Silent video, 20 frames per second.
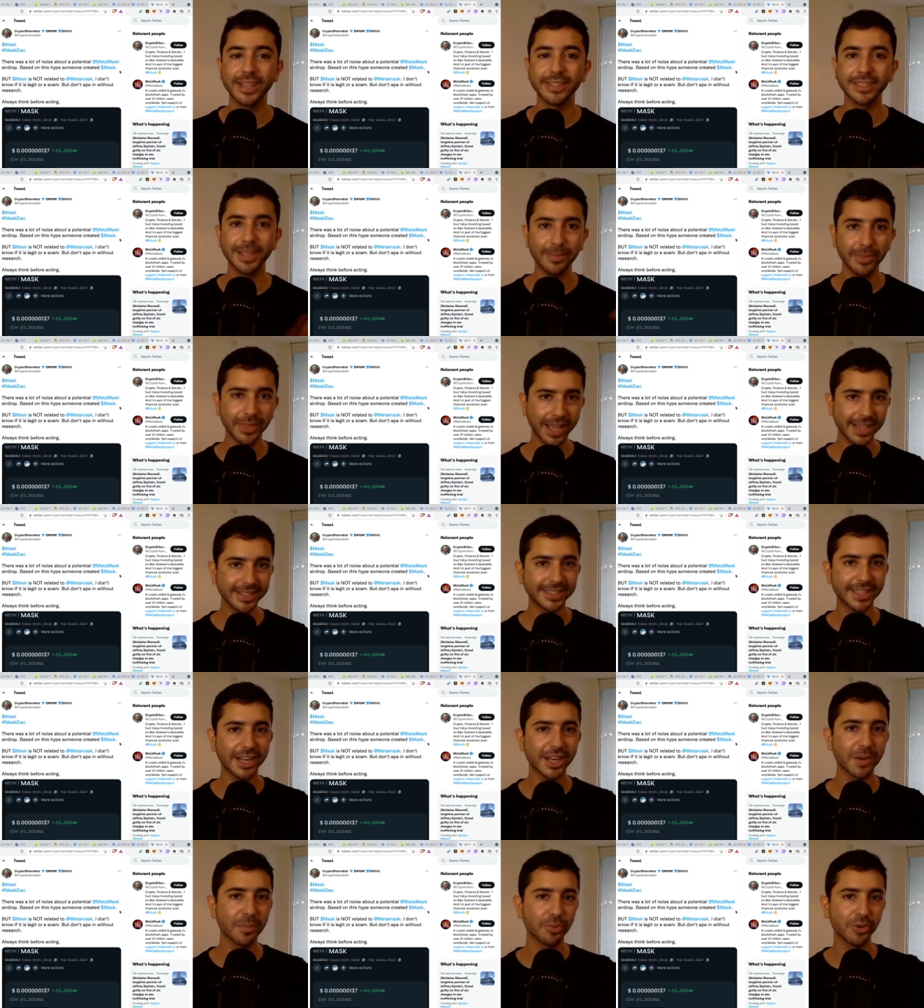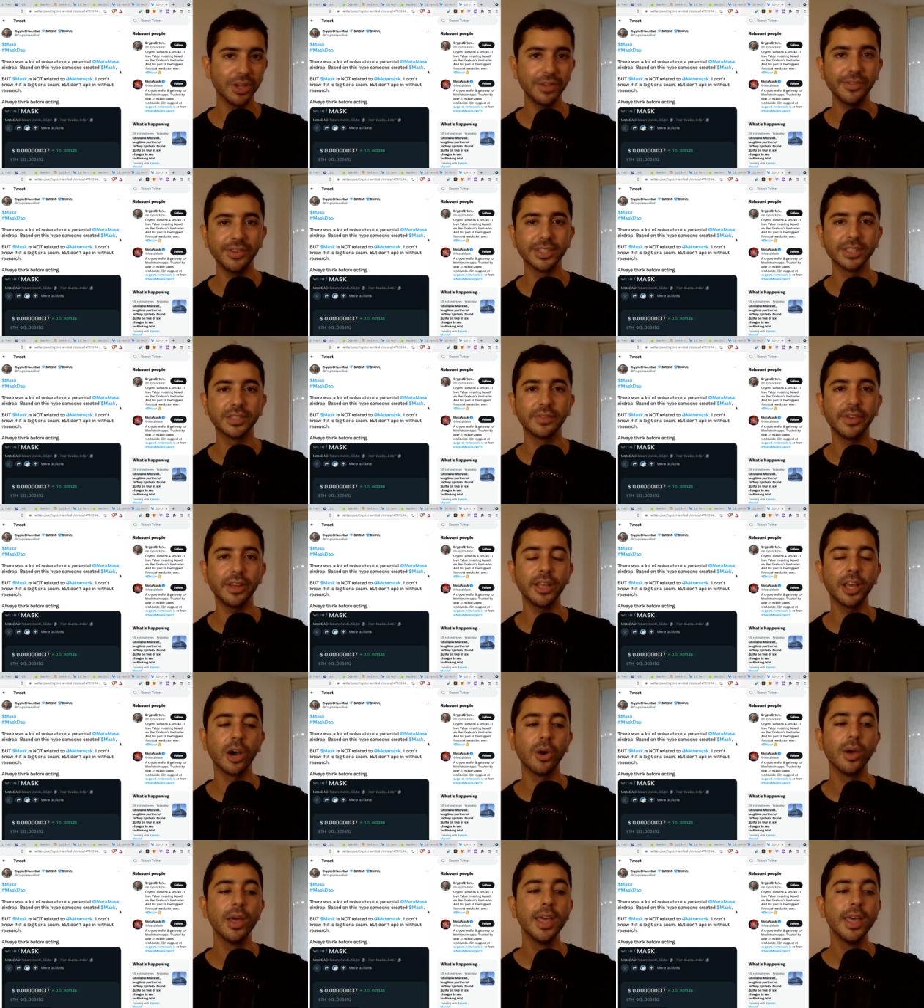And something I said in a previous
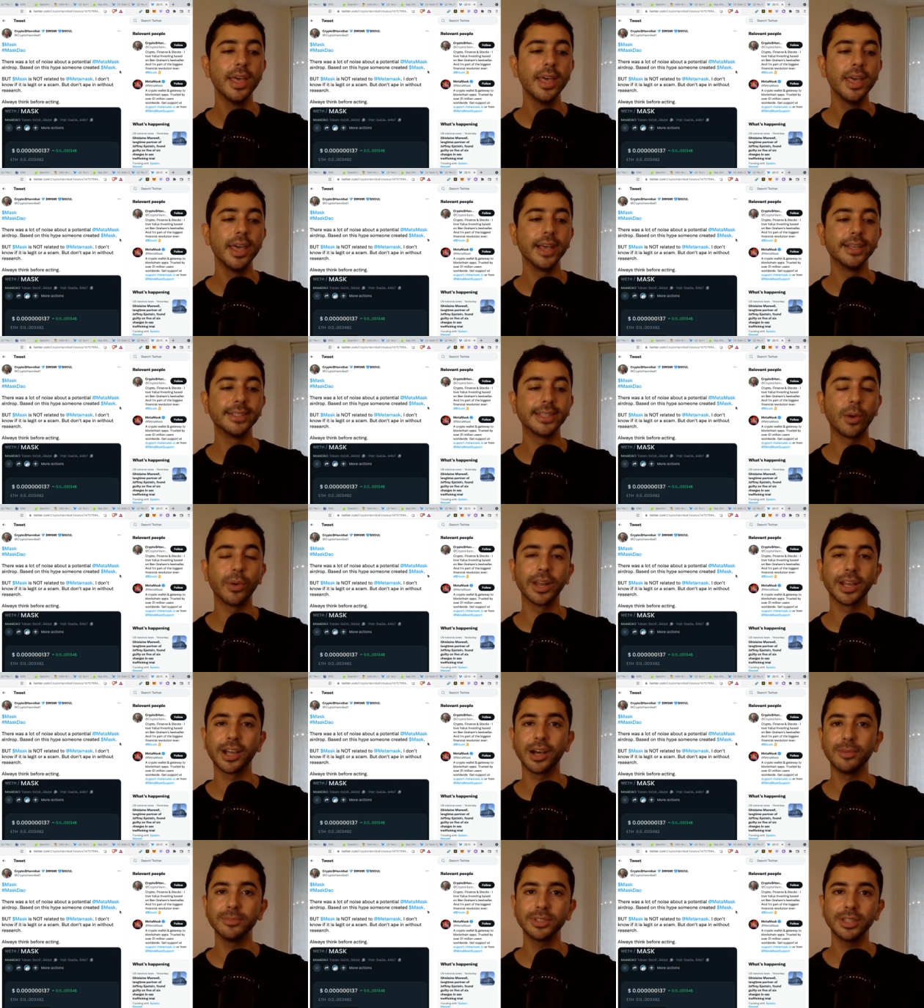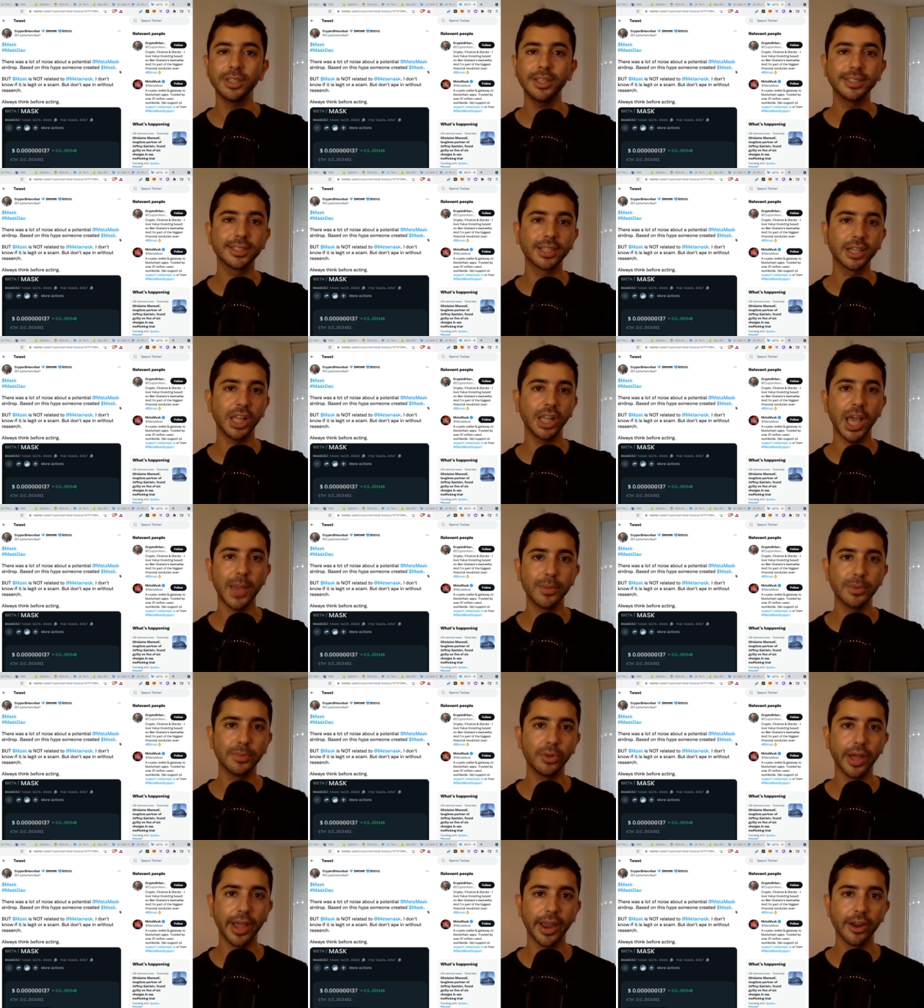video is that when it comes to these
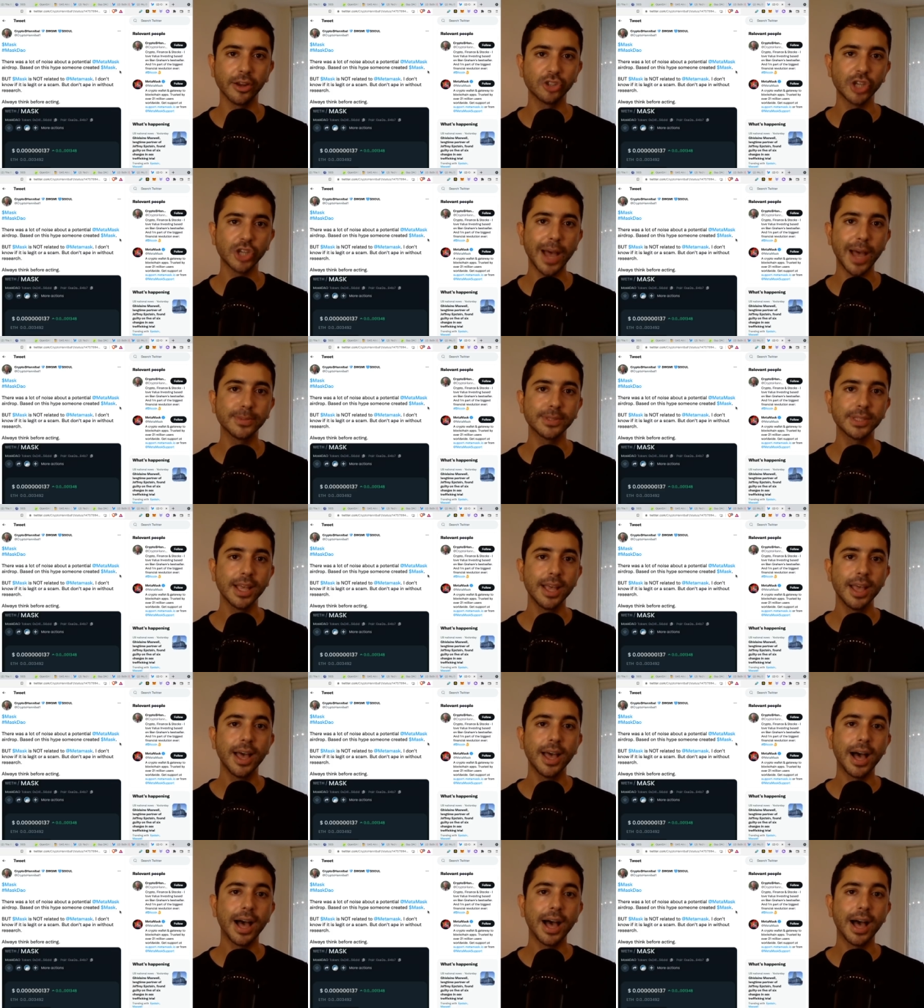claimable airdrops,